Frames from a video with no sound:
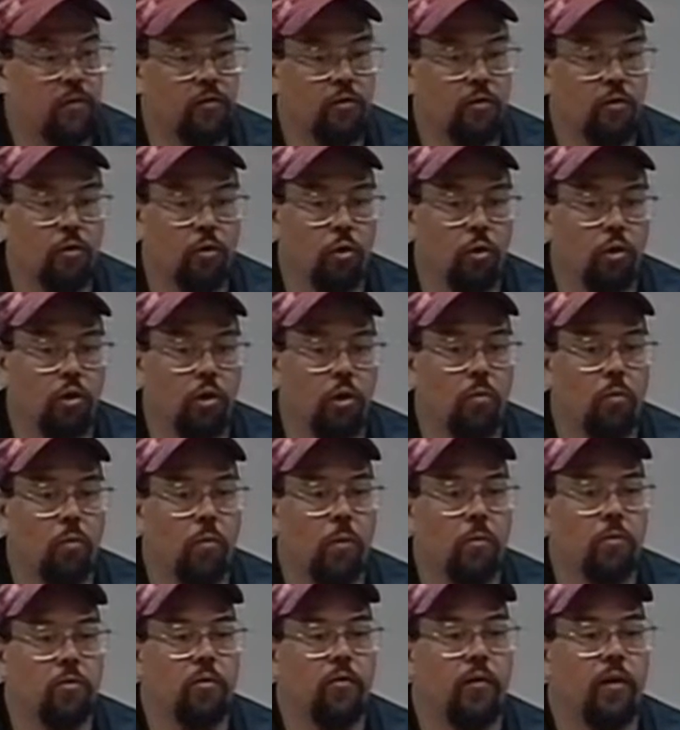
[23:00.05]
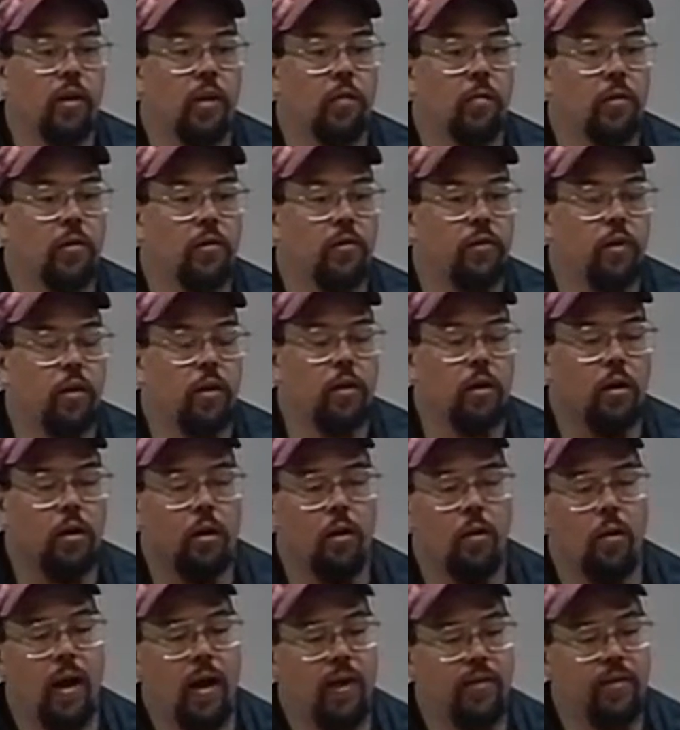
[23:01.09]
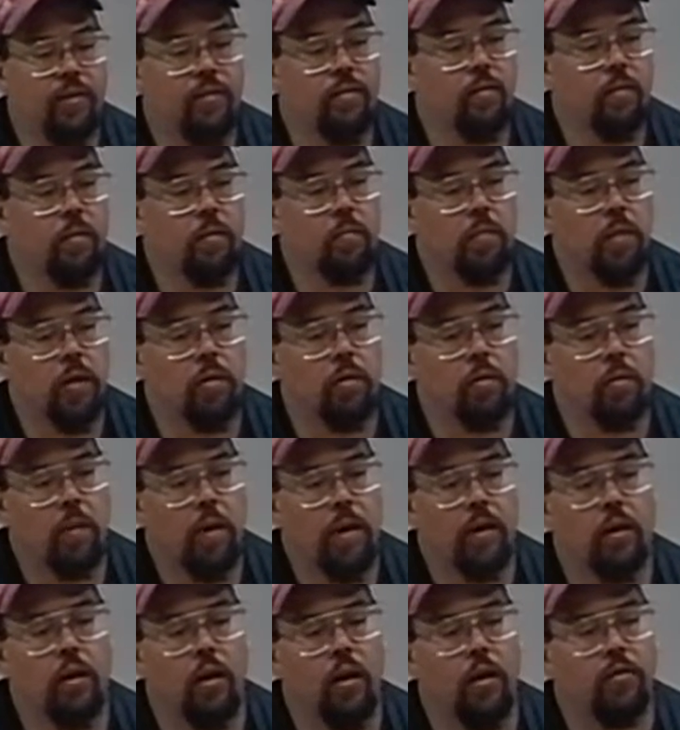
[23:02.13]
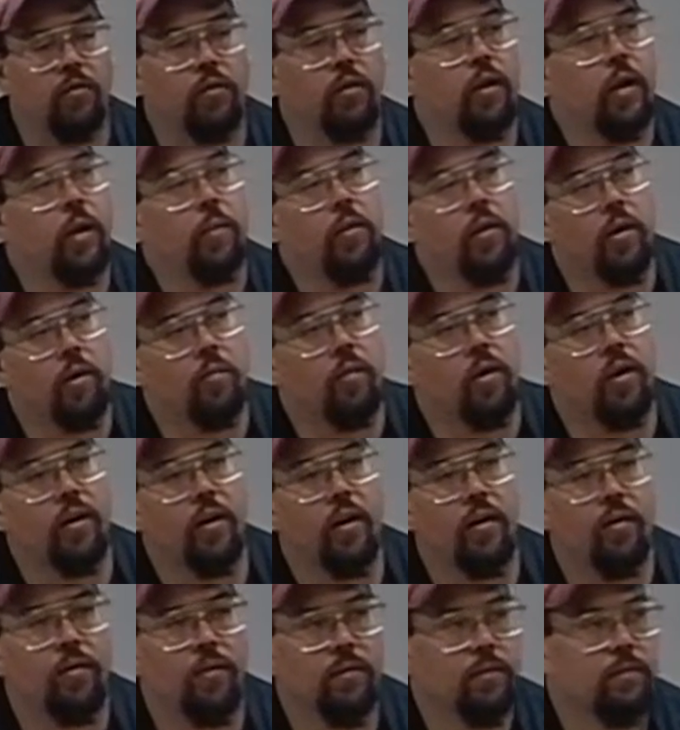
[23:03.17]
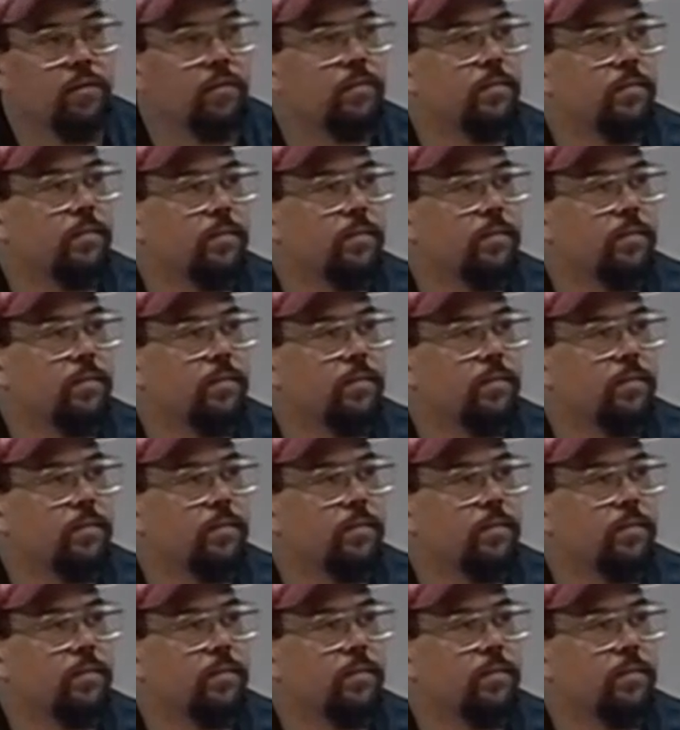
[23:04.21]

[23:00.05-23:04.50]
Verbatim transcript: of us looked at what was available and said, you know, I've got something better in my closet that I'm going to bring down.